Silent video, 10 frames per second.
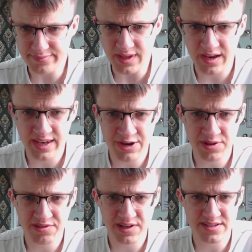Now we're
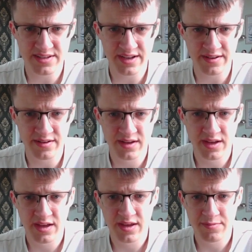threatening
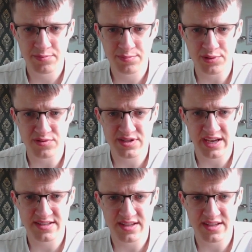pawn takes,